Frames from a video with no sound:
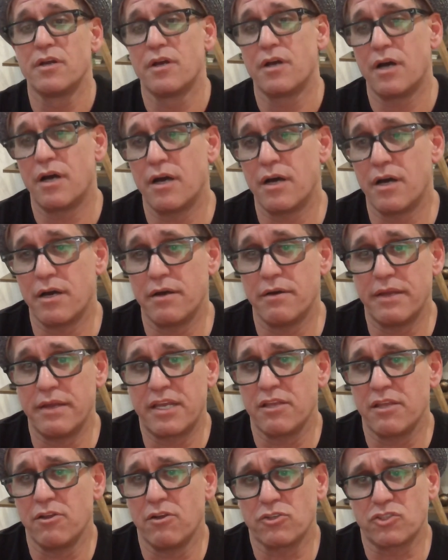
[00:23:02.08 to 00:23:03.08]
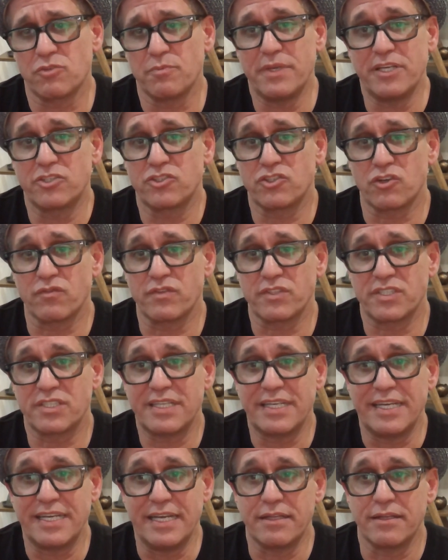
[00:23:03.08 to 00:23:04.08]
It could also be a service
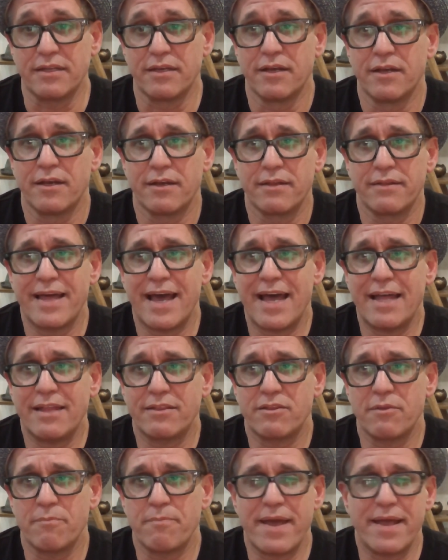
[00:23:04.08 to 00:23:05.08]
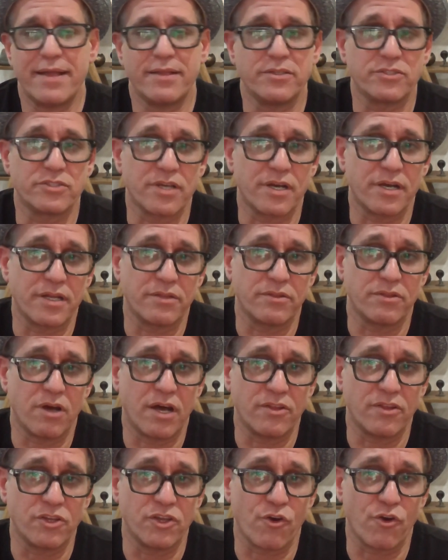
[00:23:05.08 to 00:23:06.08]
lead. That depends on
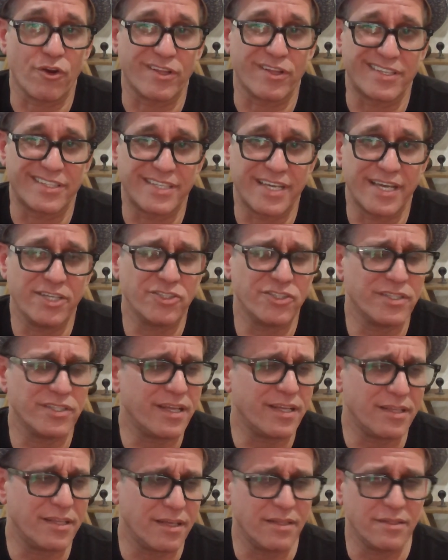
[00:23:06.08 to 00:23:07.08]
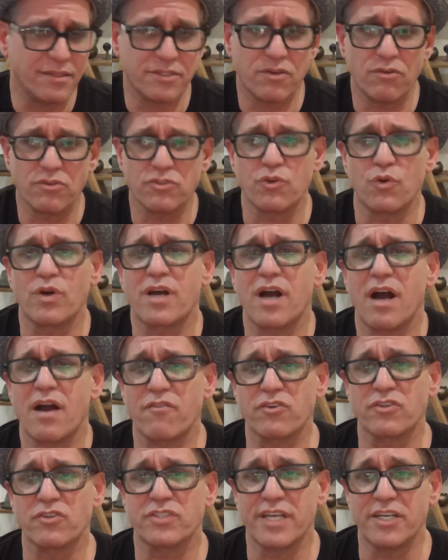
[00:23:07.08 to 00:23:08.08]
the organization. And it's also a
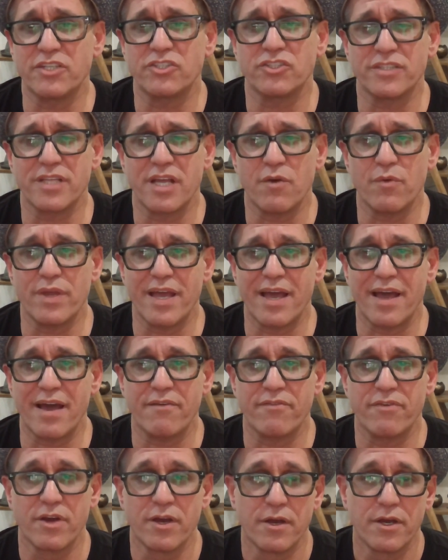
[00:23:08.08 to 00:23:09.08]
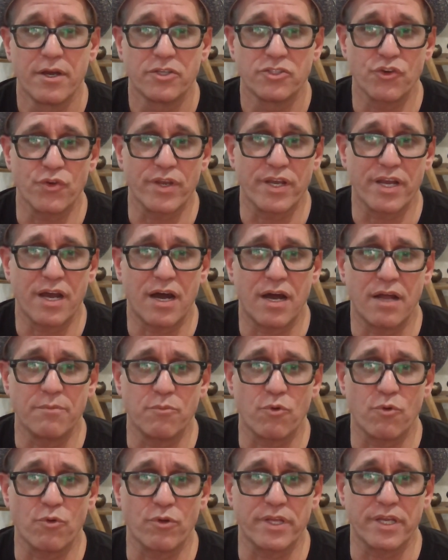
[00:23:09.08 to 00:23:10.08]
conversation that we have during
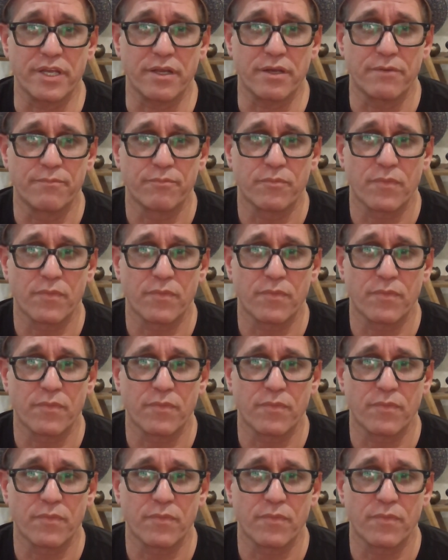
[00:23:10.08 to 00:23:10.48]
onboarding